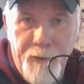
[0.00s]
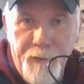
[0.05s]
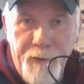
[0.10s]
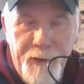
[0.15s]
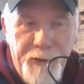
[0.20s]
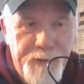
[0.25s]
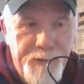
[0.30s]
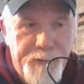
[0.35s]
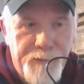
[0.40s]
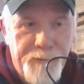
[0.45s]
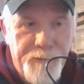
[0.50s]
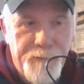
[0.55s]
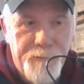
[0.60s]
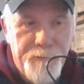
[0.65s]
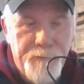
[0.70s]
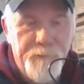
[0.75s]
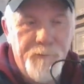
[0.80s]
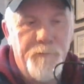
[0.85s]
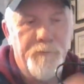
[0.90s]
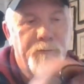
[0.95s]
it is.
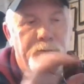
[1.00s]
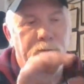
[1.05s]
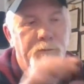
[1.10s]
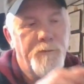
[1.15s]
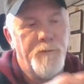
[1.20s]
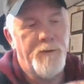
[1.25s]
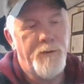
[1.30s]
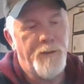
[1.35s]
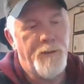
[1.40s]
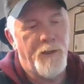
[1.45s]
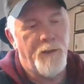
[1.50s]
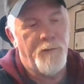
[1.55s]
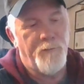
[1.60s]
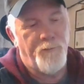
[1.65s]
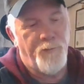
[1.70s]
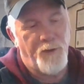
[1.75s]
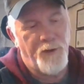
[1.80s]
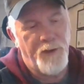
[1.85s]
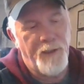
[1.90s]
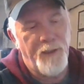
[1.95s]
No,
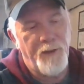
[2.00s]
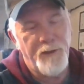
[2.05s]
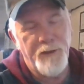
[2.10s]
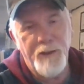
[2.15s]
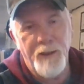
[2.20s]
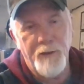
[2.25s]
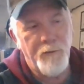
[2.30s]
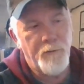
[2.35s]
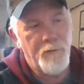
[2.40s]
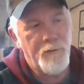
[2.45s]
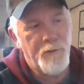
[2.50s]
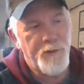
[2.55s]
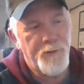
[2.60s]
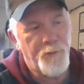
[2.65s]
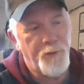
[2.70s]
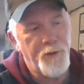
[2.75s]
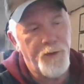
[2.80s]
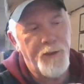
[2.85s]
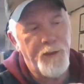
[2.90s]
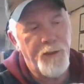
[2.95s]
pull it out again. Just
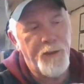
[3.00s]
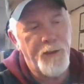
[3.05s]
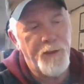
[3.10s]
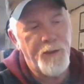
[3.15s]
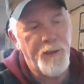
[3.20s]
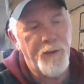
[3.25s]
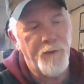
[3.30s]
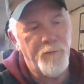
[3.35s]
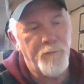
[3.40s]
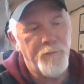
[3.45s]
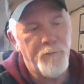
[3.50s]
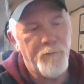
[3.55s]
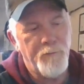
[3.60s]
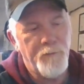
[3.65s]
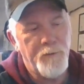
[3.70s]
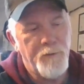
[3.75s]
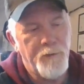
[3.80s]
put it in The again. Bluetooth